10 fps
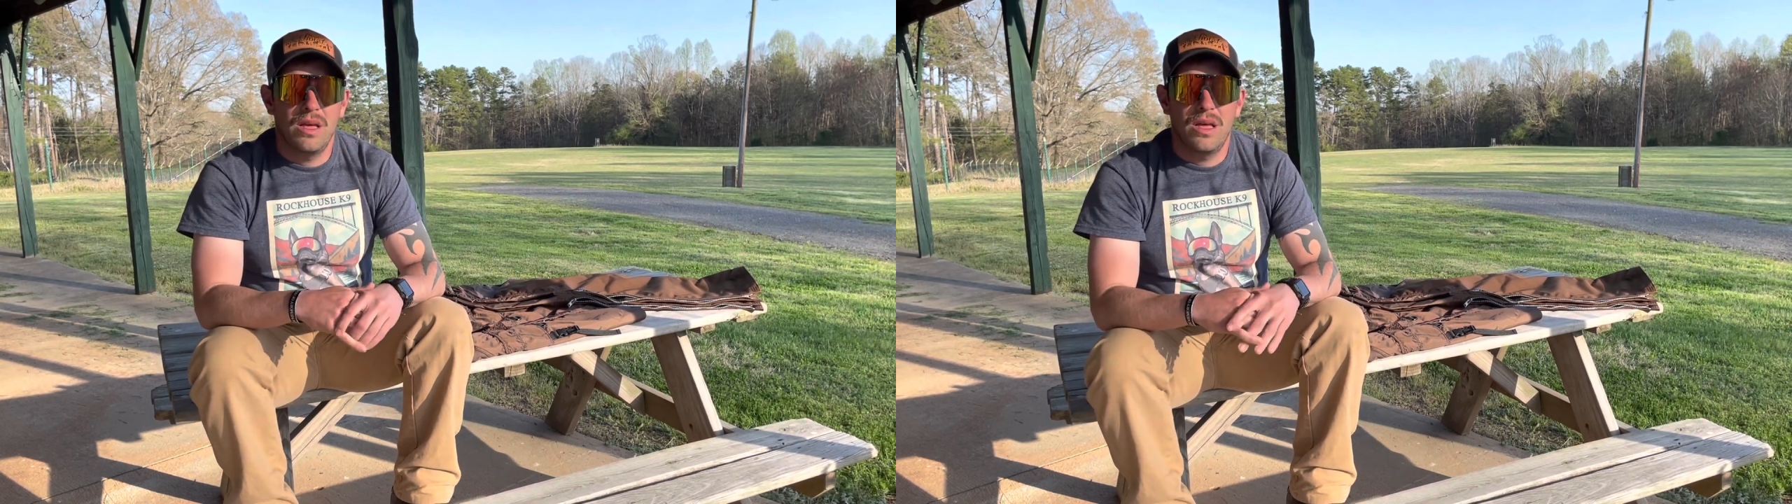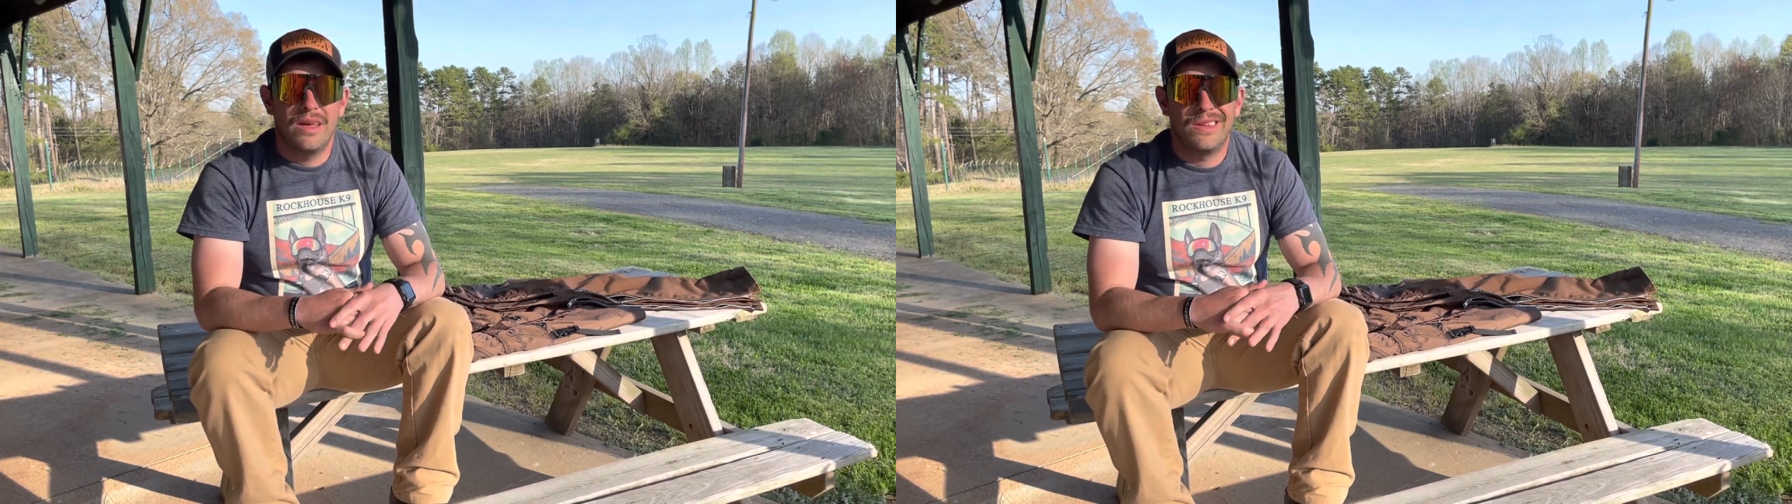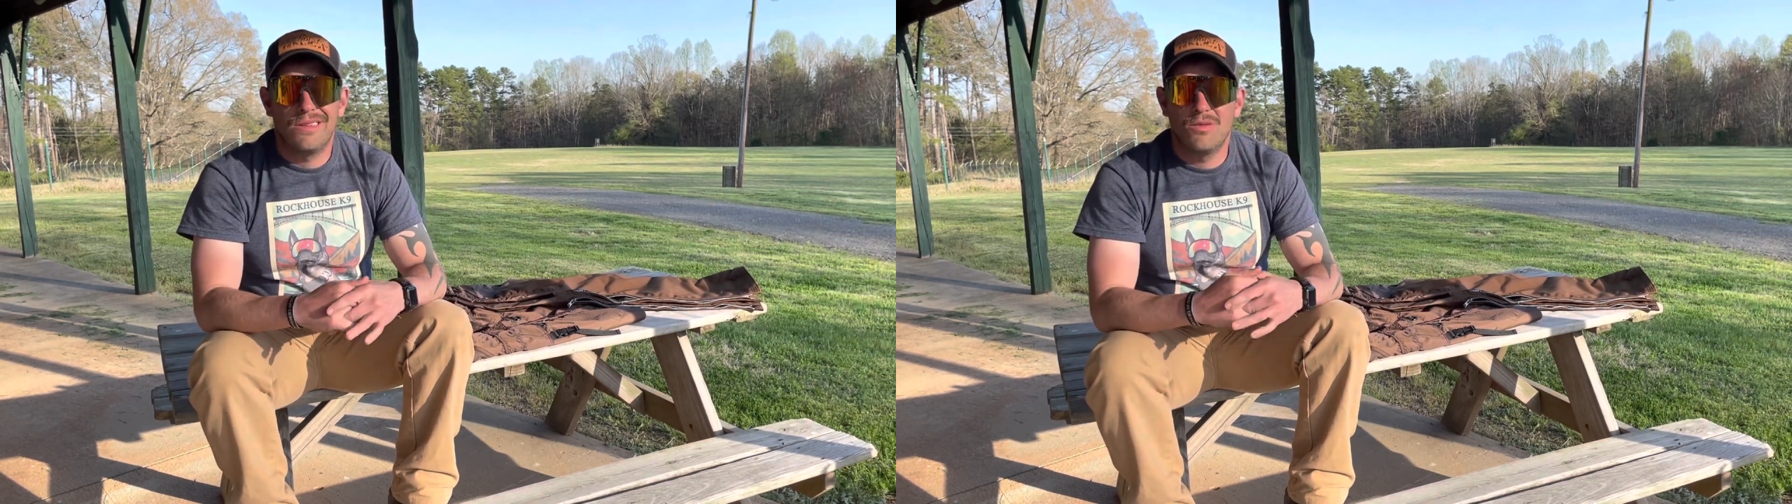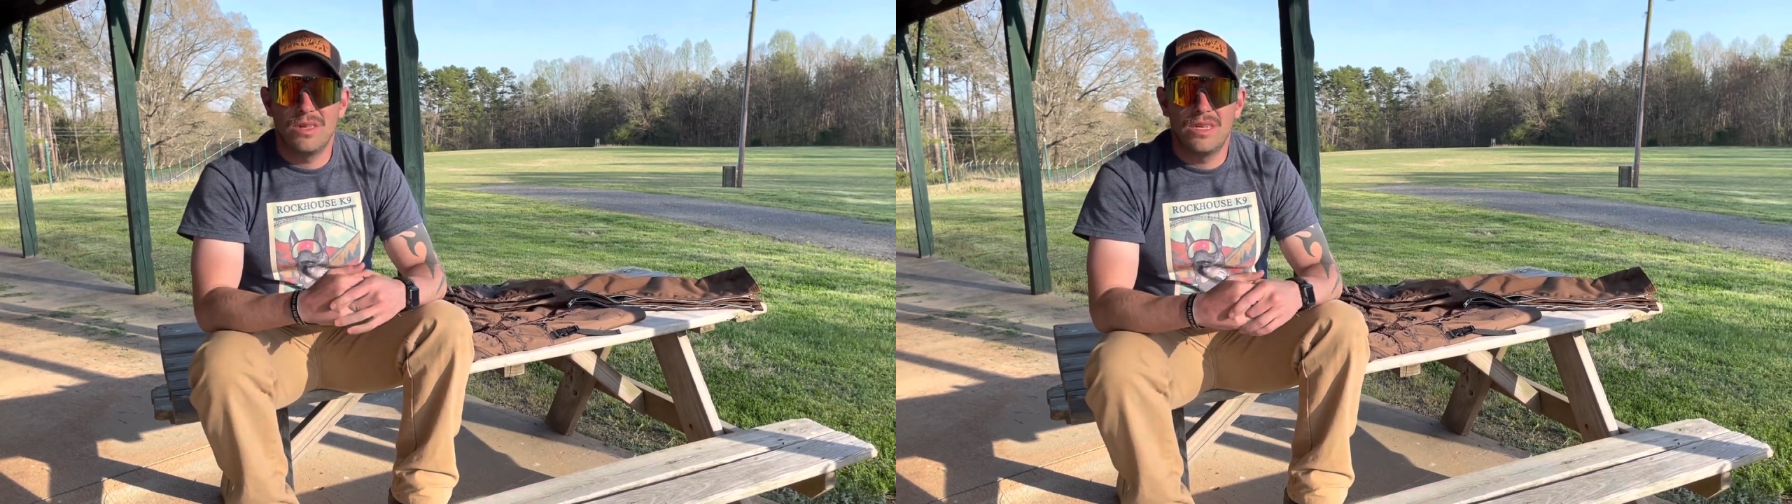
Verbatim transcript: Uh, really